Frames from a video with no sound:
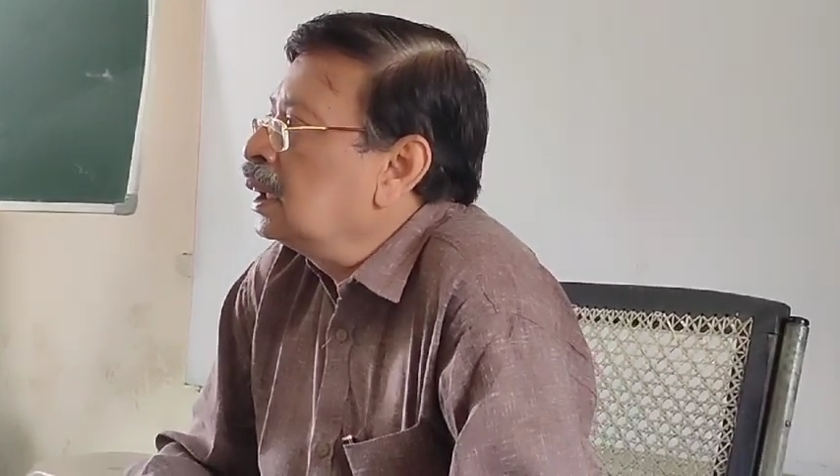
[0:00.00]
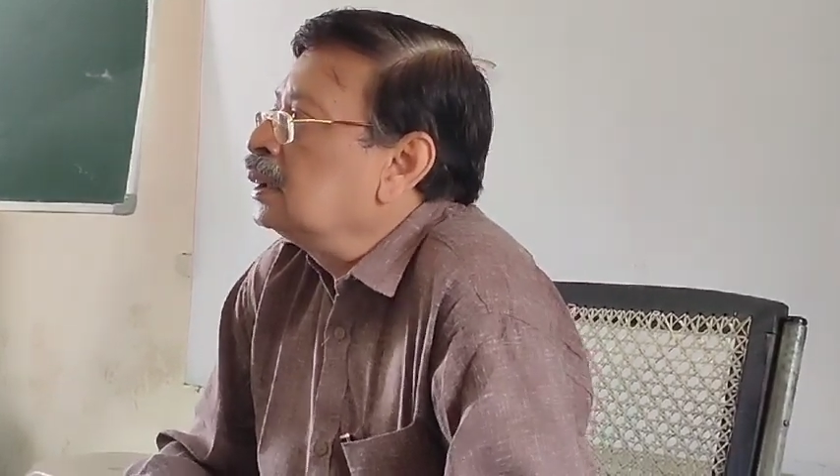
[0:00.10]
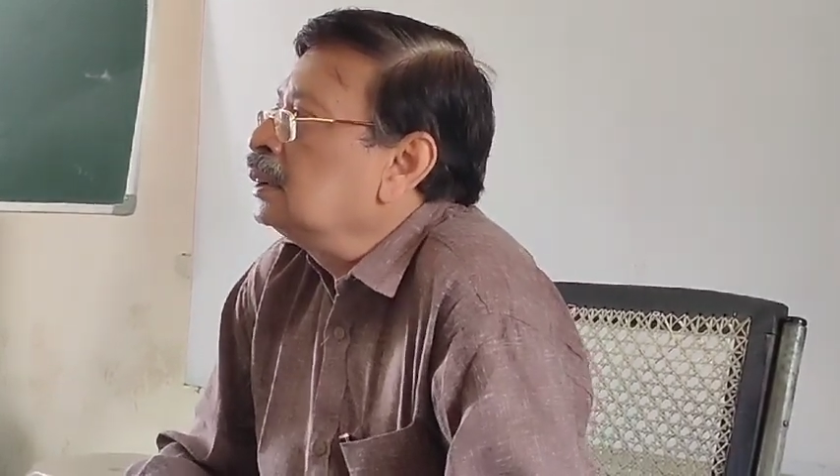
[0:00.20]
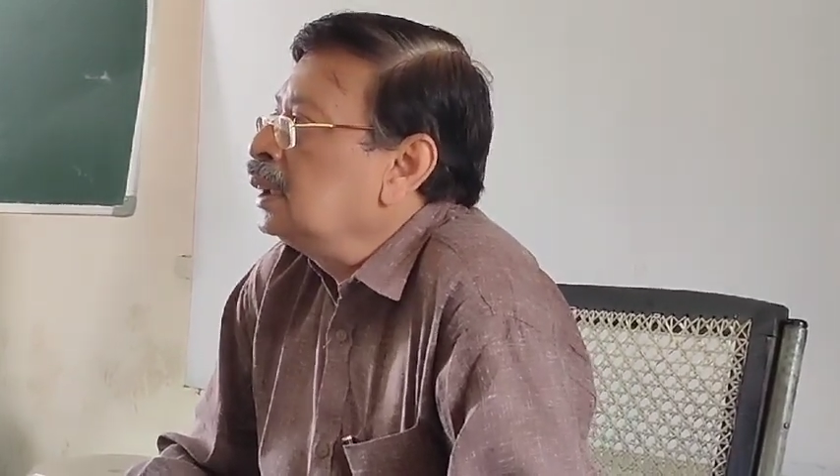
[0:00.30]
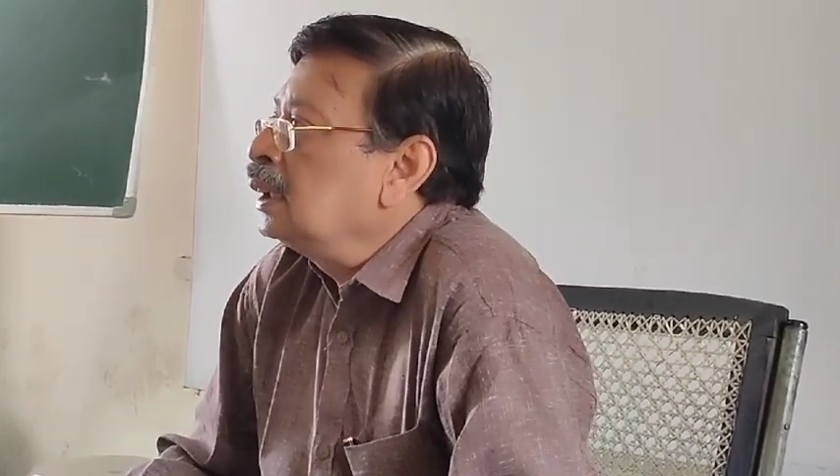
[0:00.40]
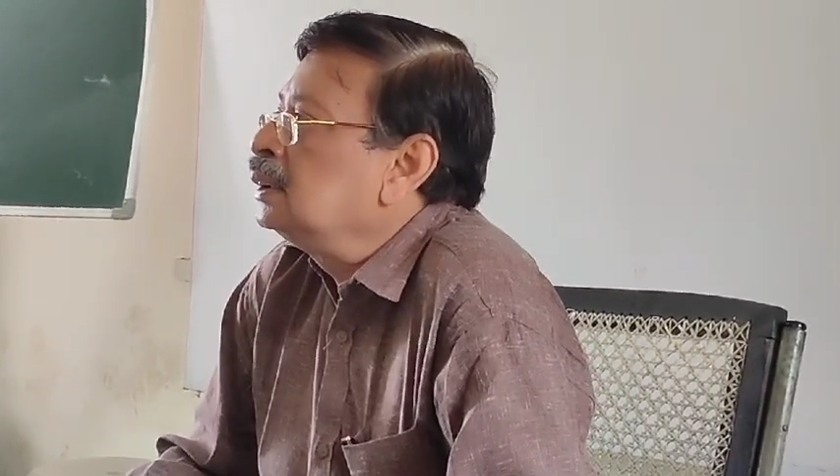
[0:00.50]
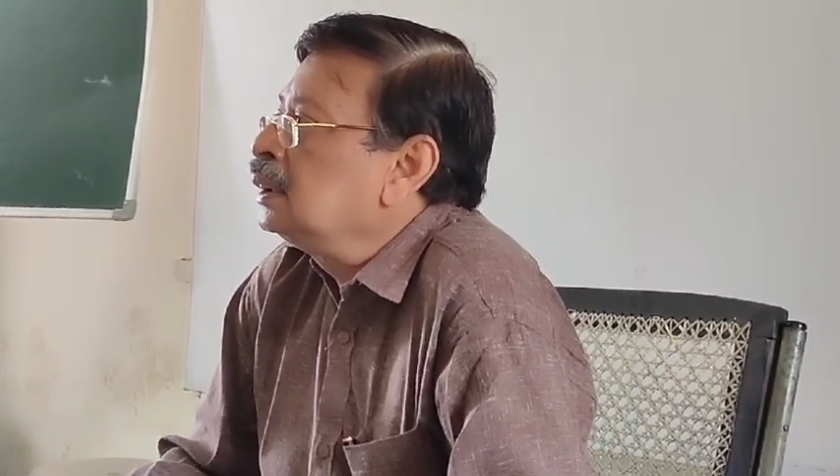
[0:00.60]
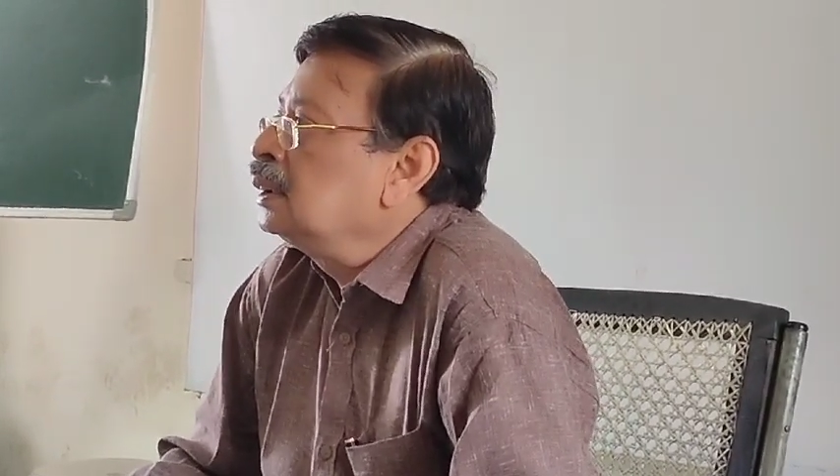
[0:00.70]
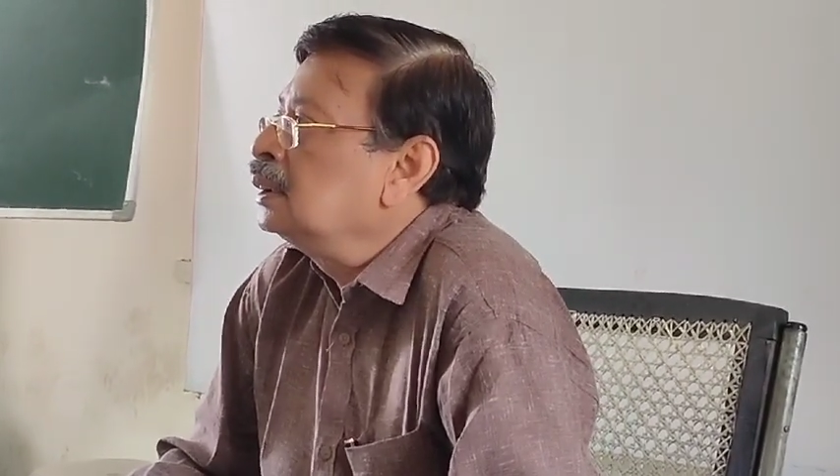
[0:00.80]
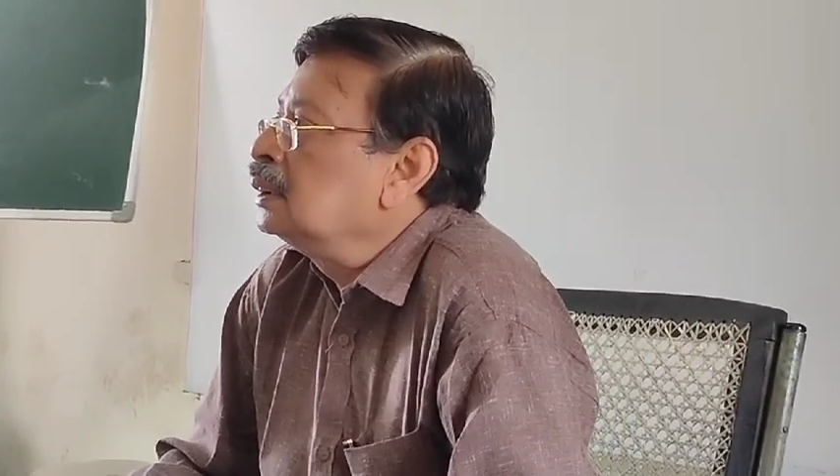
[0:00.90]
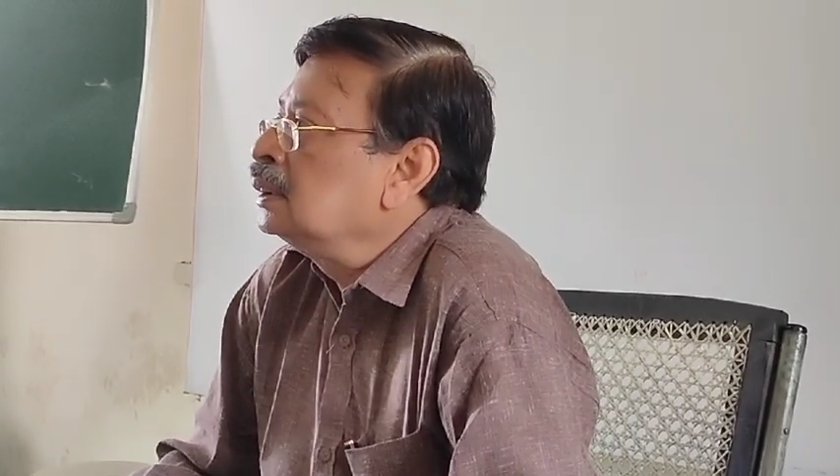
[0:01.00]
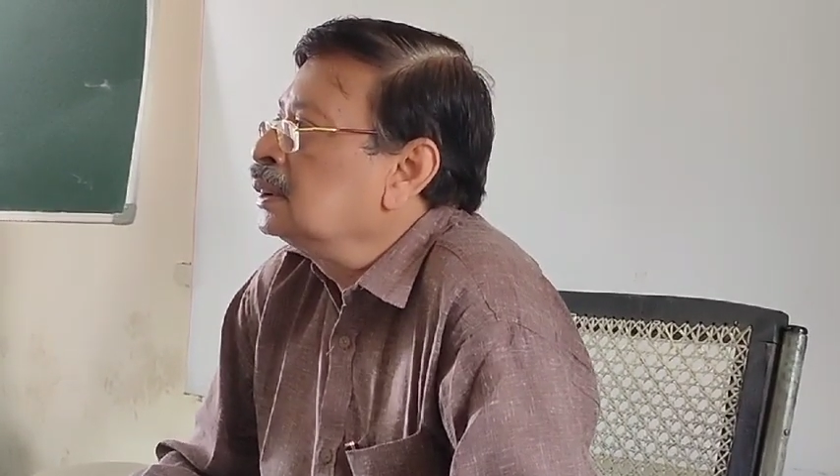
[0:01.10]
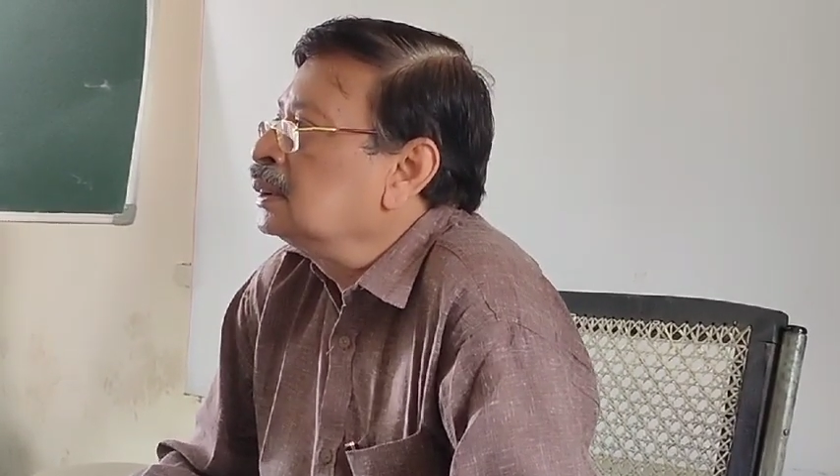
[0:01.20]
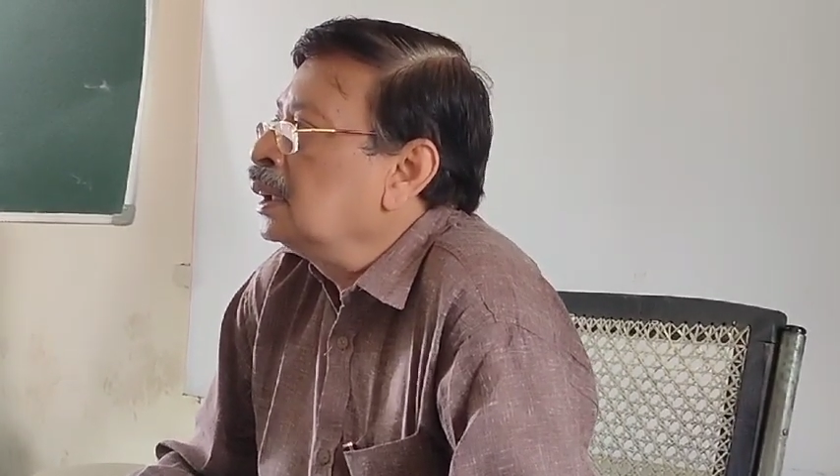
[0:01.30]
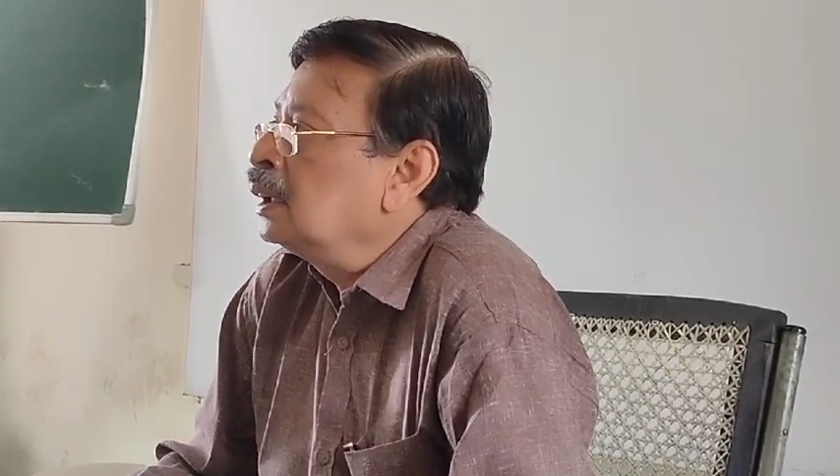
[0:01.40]
and get the
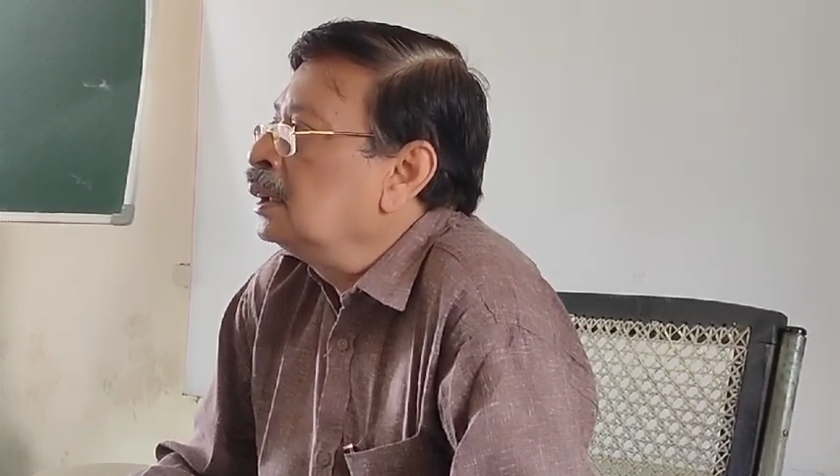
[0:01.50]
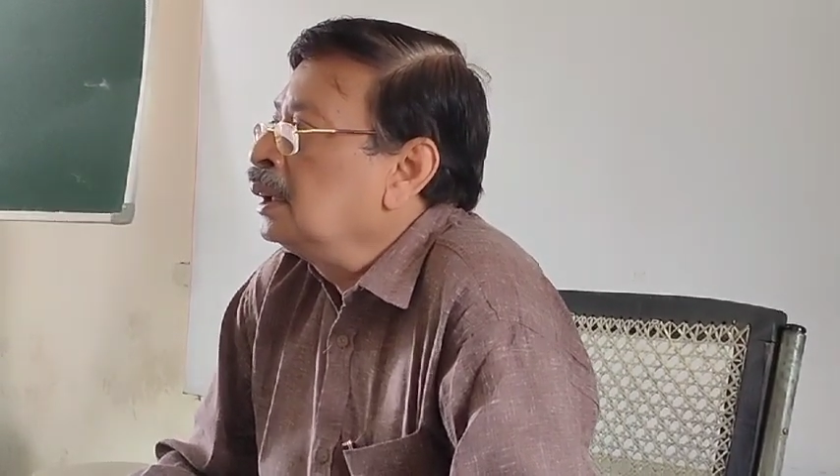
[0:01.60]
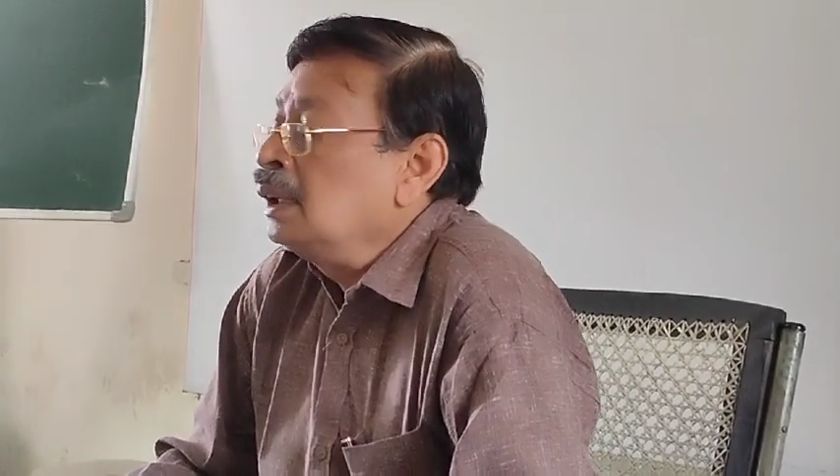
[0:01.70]
result.